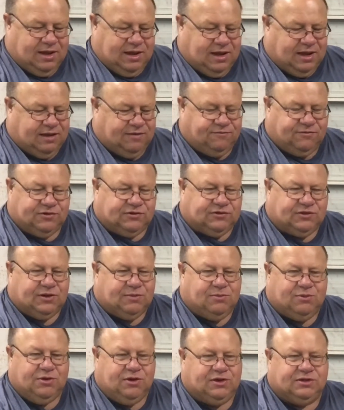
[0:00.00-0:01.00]
and for
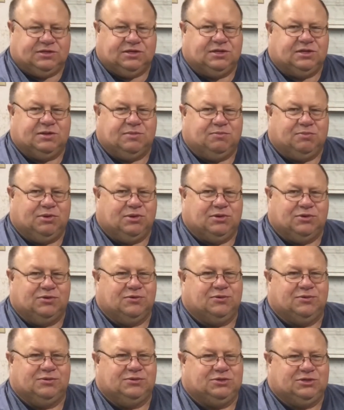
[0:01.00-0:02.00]
some reason the
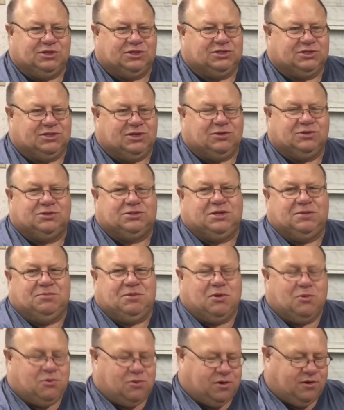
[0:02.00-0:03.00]
blue just don't seem
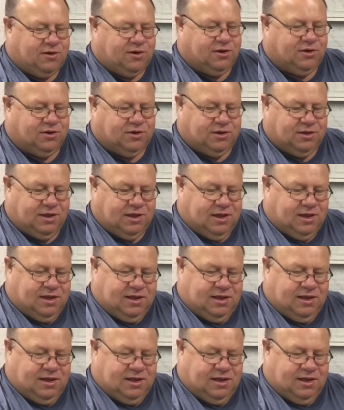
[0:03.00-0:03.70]
to work good,